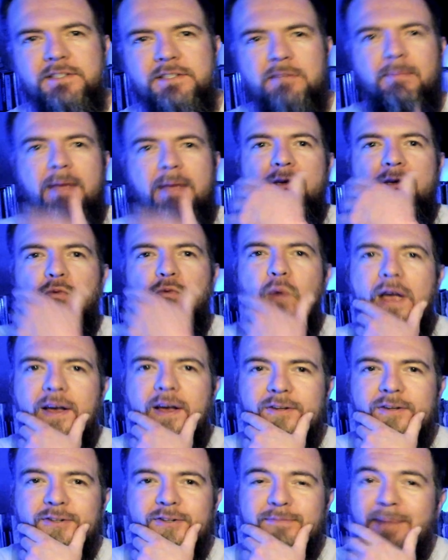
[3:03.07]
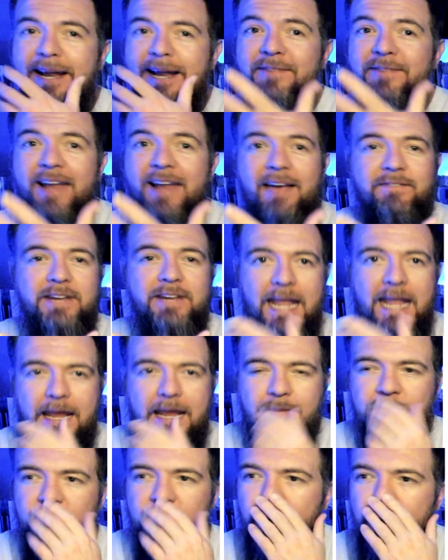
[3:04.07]
and maybe whales might even have
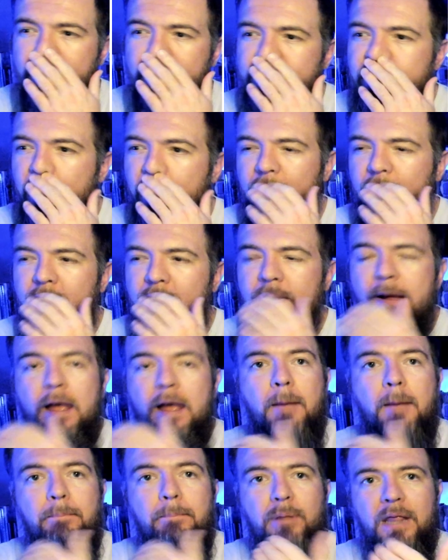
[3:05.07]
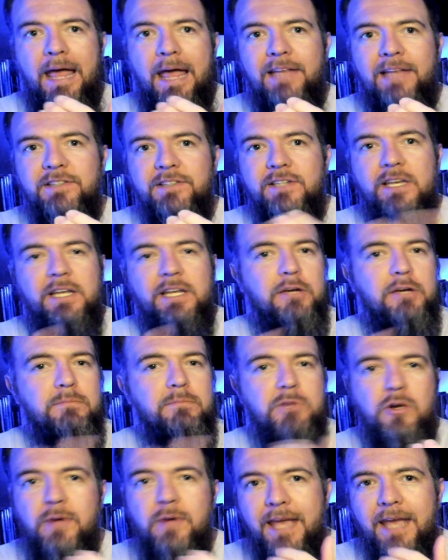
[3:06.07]
names for each other. Plants can
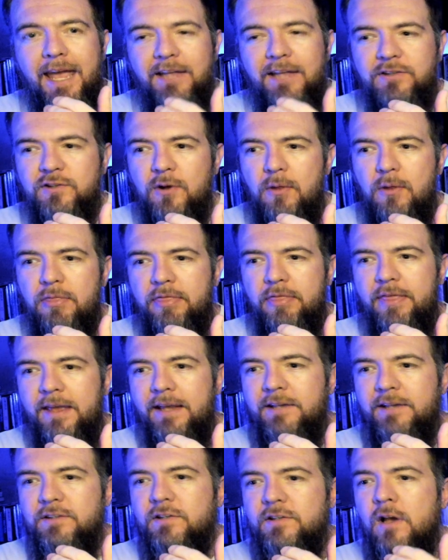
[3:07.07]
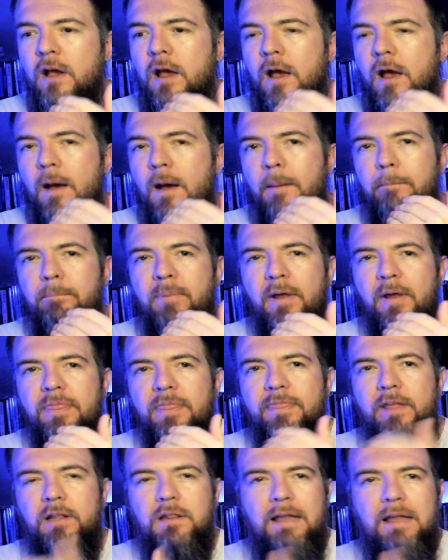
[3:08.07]
communicate certain things, but
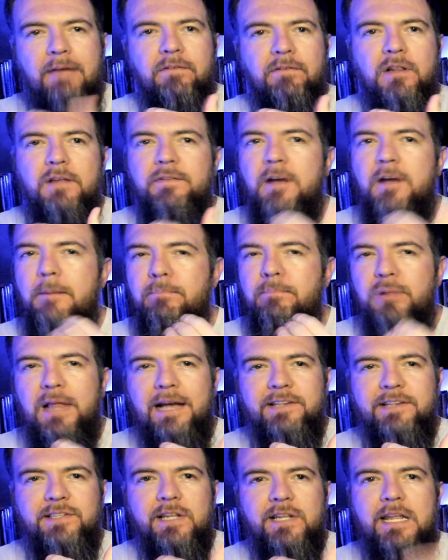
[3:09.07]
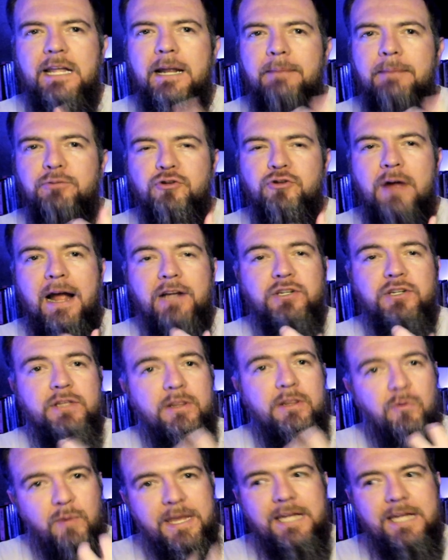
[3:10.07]
the level of complexity and abstraction
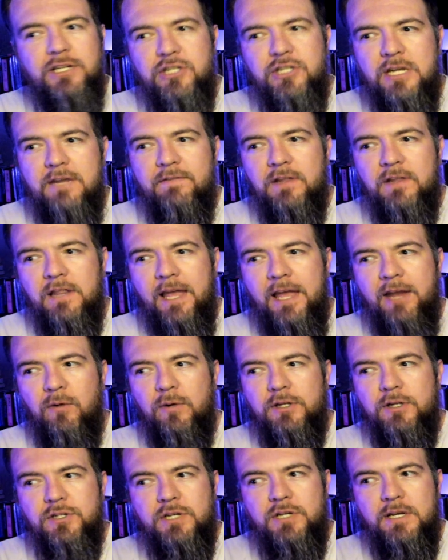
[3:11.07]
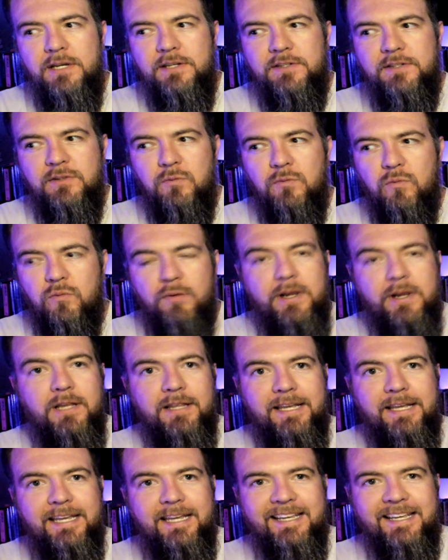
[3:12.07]
that we achieve in language is
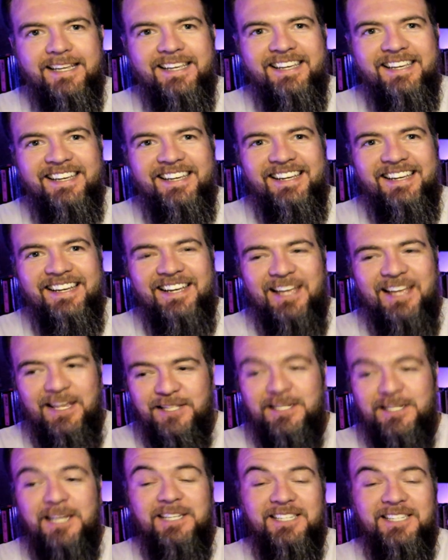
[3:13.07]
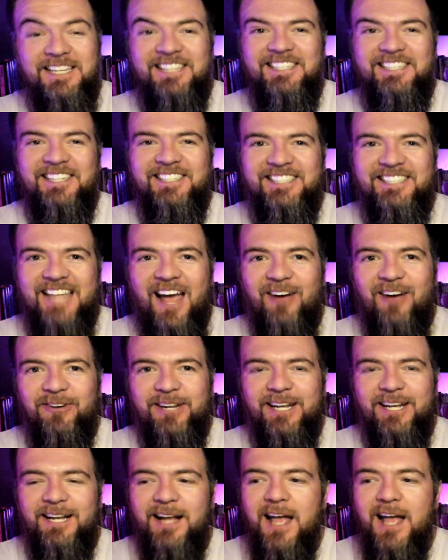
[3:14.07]
really it's
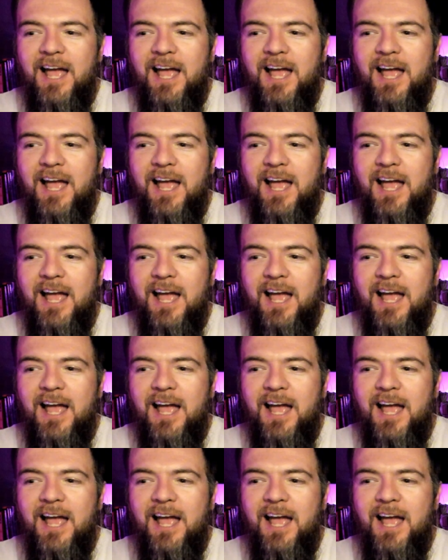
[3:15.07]
astounding.